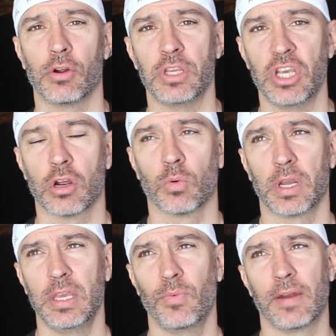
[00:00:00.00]
year,
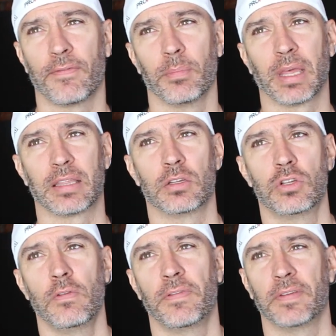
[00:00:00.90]
where he went from like the
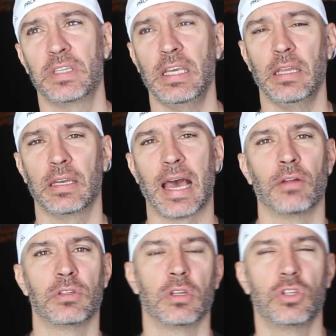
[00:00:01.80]
215
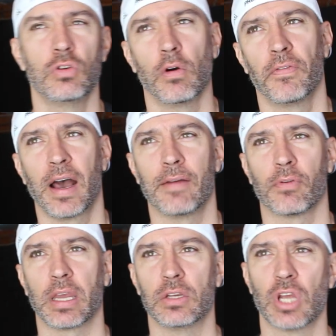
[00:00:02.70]
down to the 205
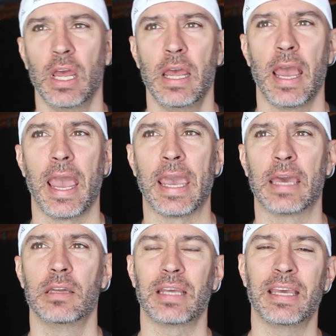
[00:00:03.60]
range.
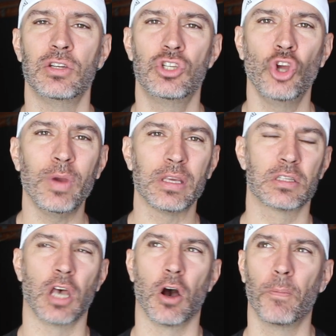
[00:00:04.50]
And in doing
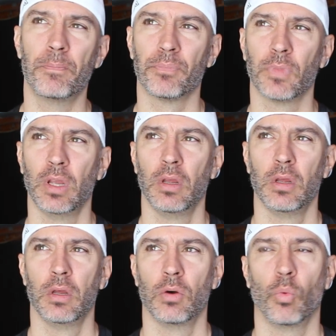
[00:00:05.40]
so,
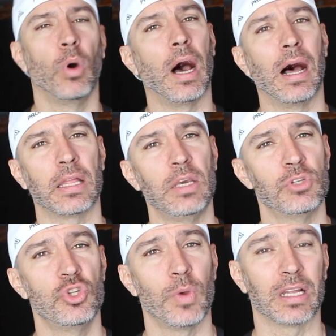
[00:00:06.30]
while he
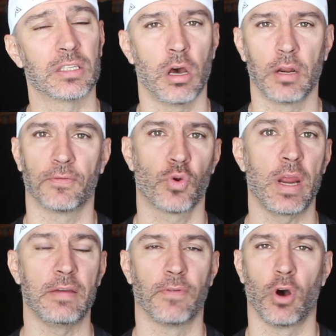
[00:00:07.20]
was doing a ton of
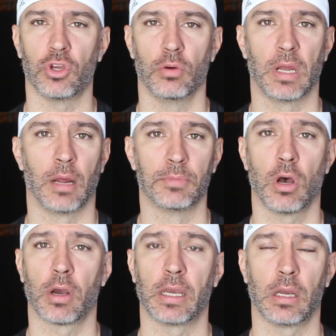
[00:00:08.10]
training volume, and I'm
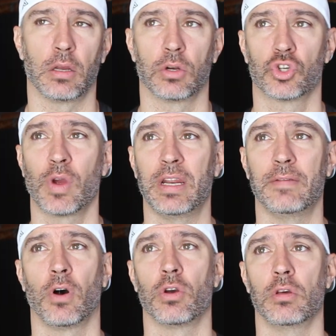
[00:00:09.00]
talking
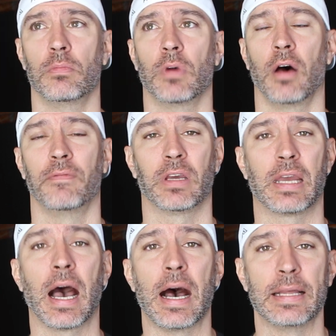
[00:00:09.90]
training volume of the
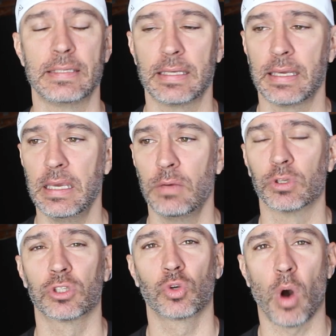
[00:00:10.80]
gods, he
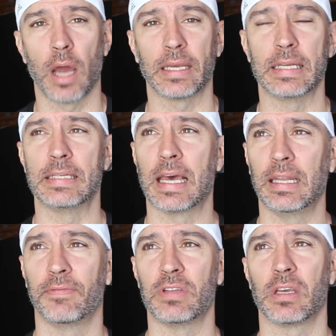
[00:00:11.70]
was squatting and
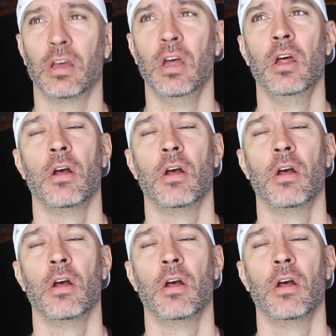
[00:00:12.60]
deadlifting